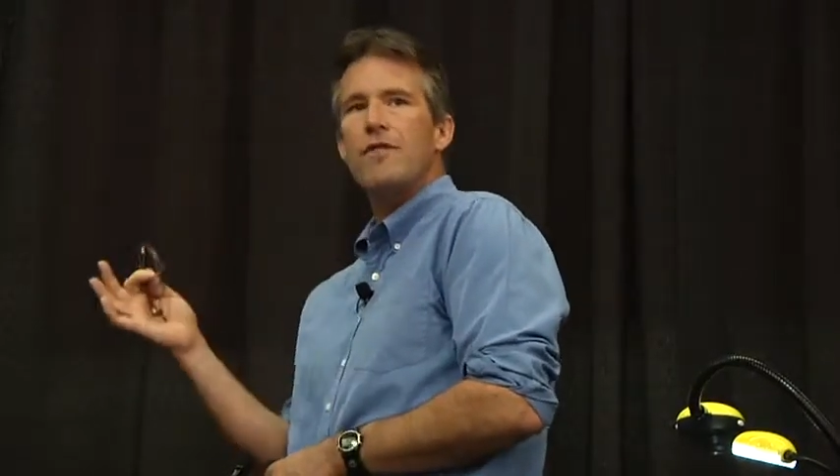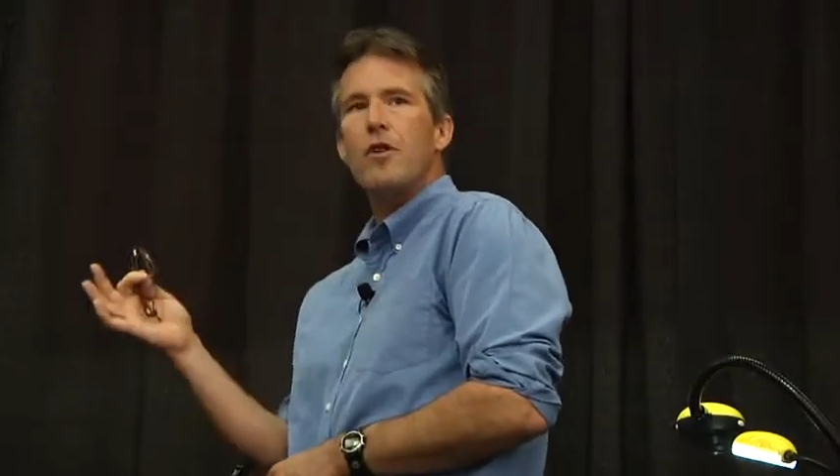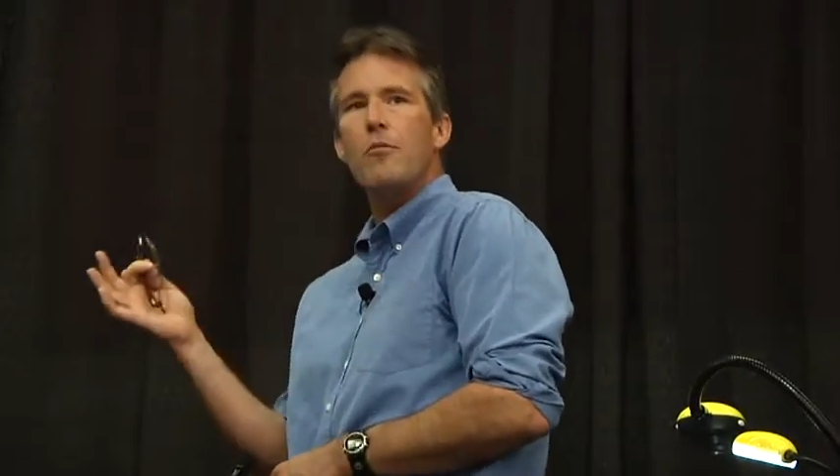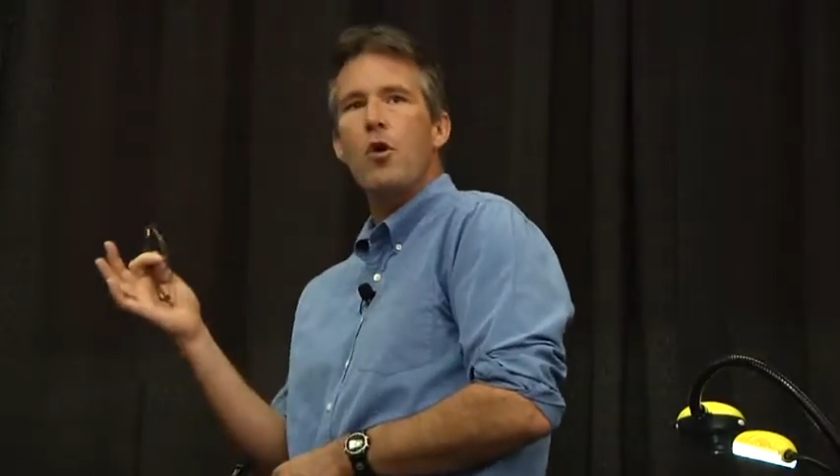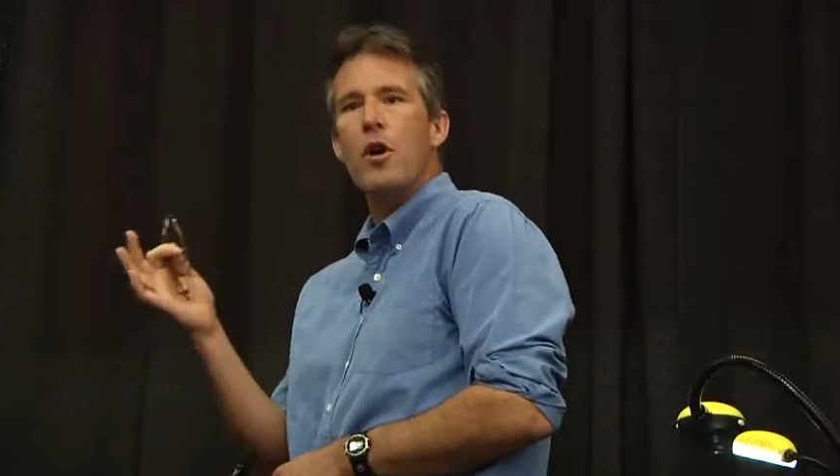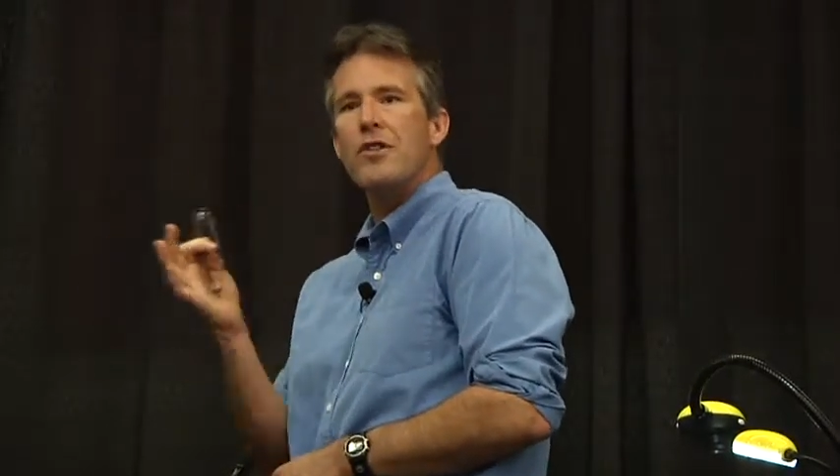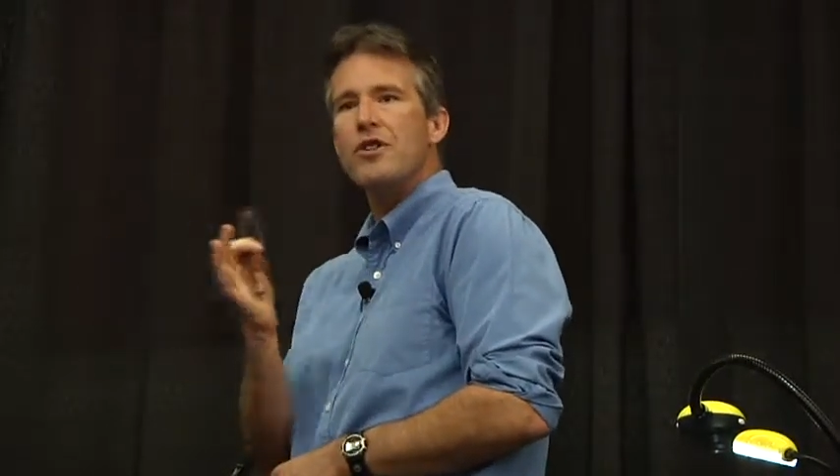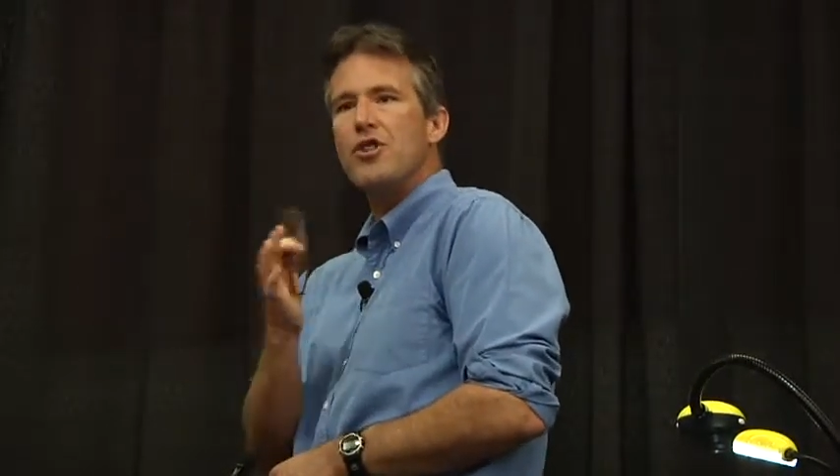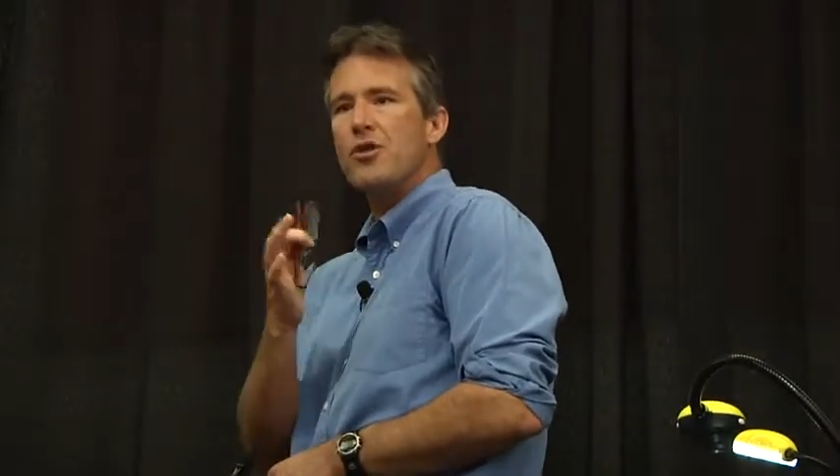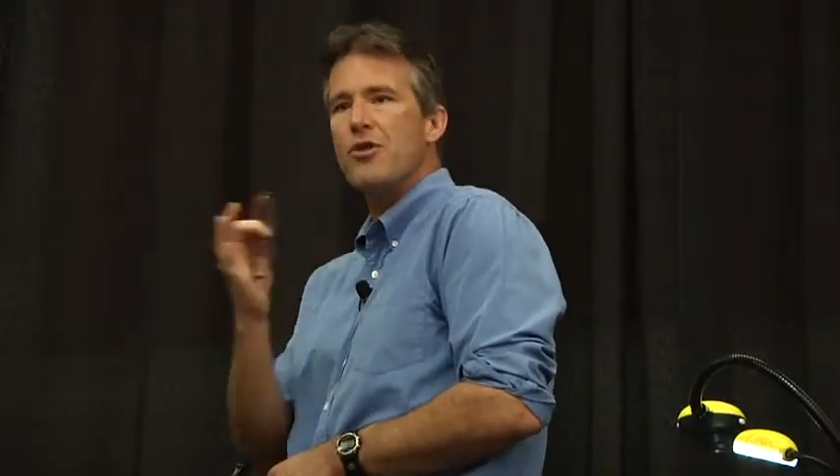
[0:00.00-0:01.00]
of no more
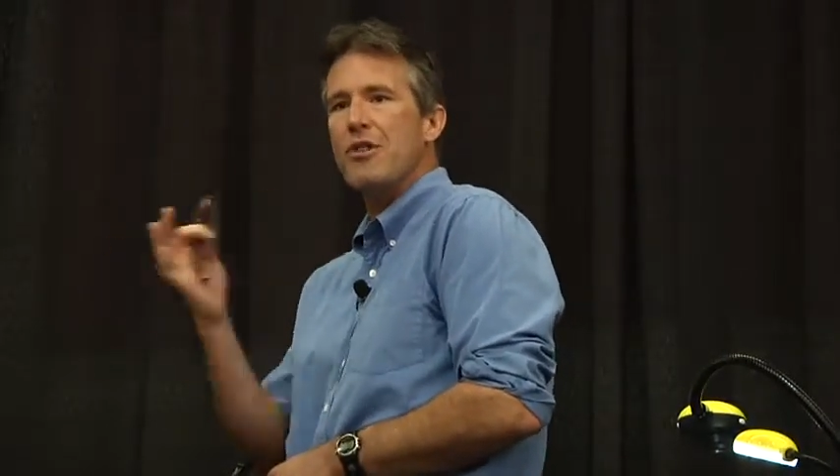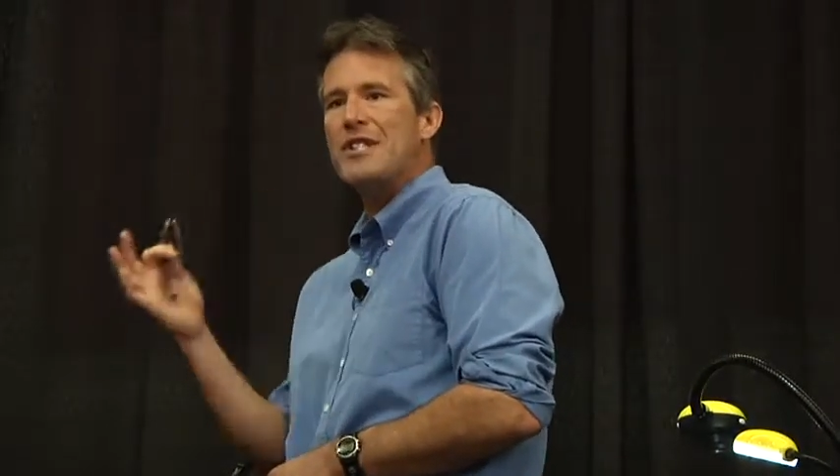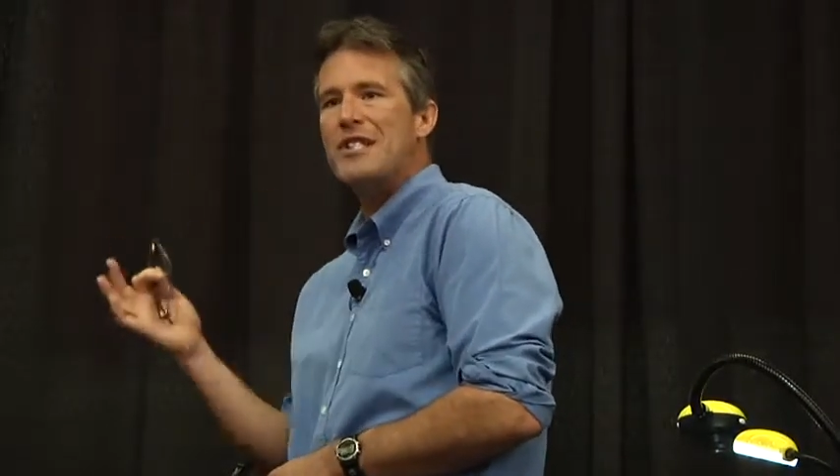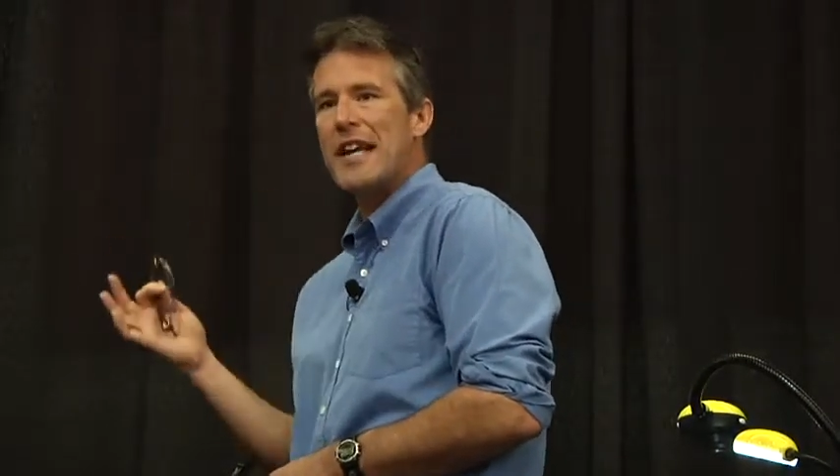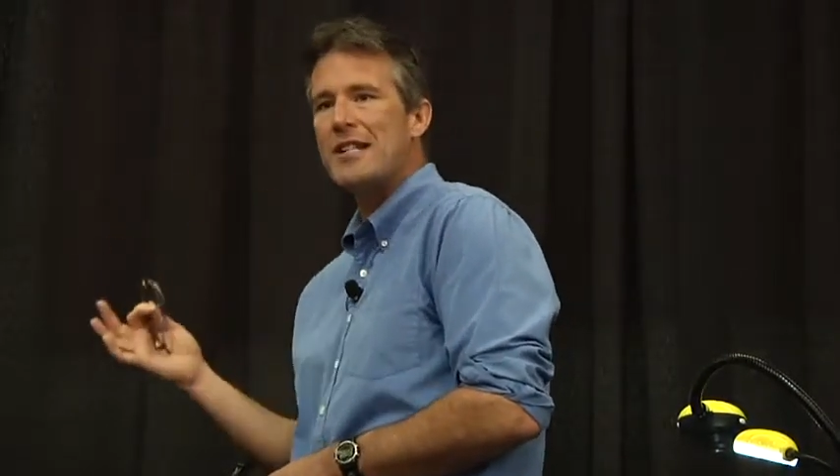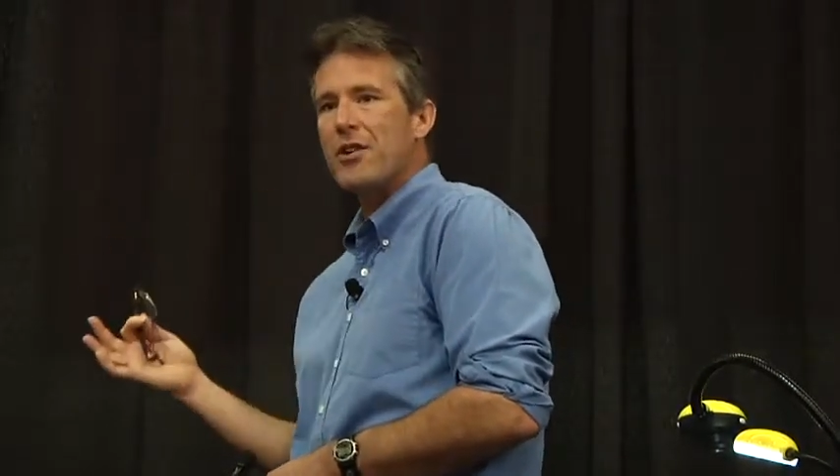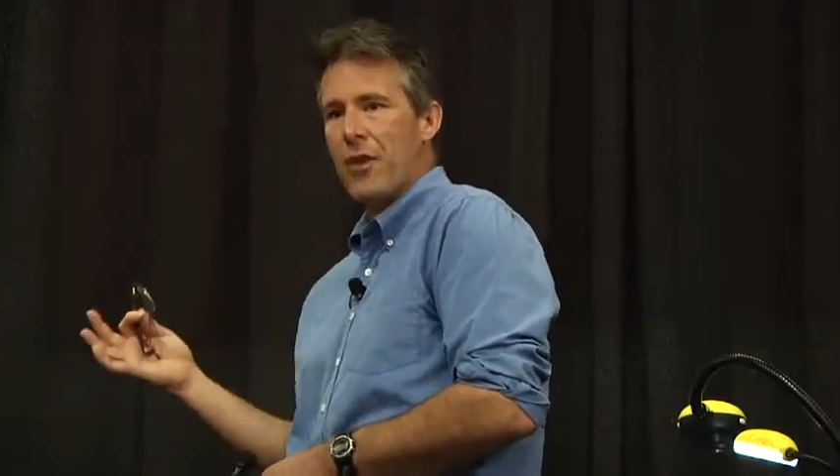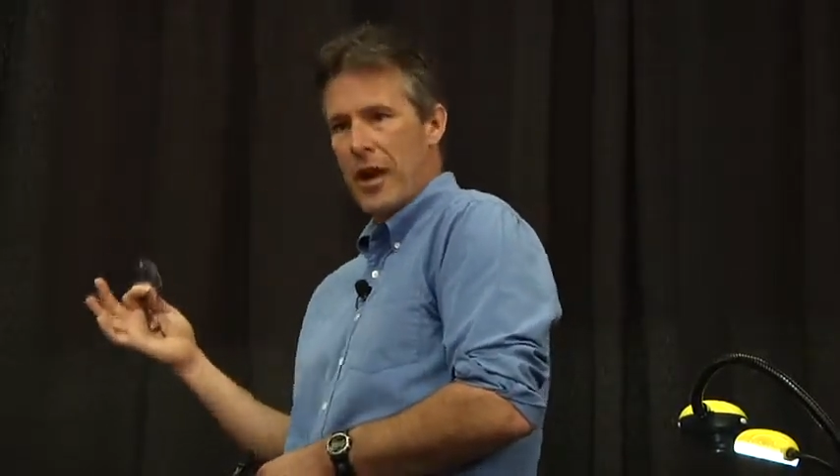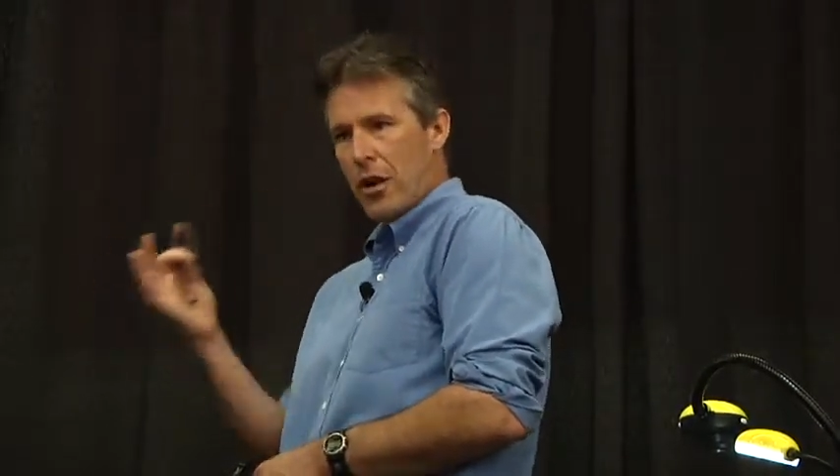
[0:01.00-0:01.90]
than 2 degrees centigrade